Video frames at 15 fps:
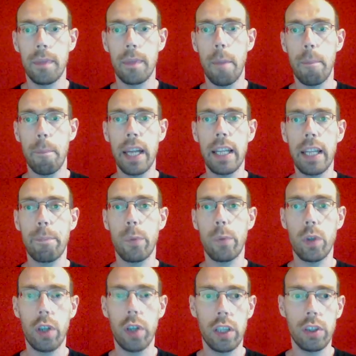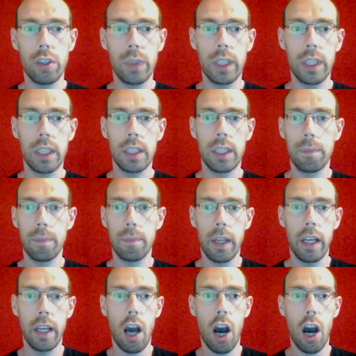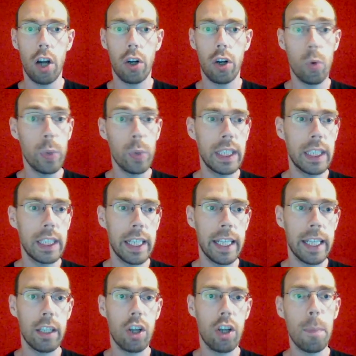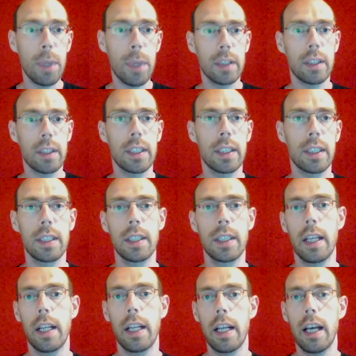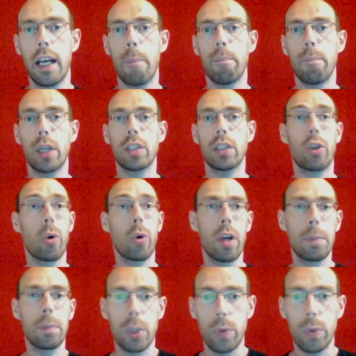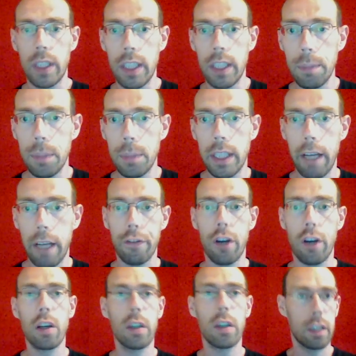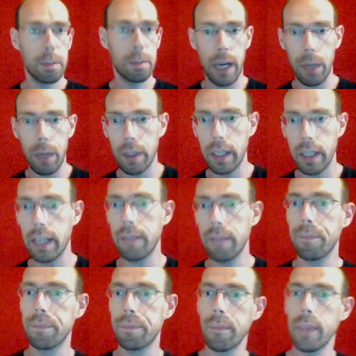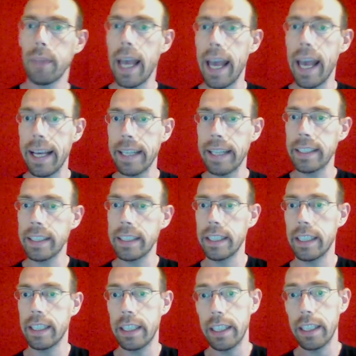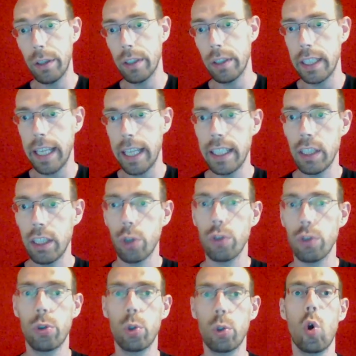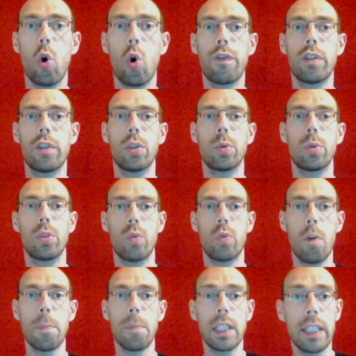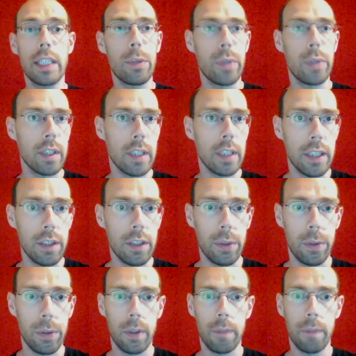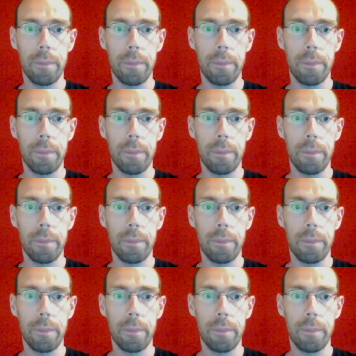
Many poor countries are rich in commodities, but corrupt regimes have conquered power there and thus gained control over those raw materials in the soil.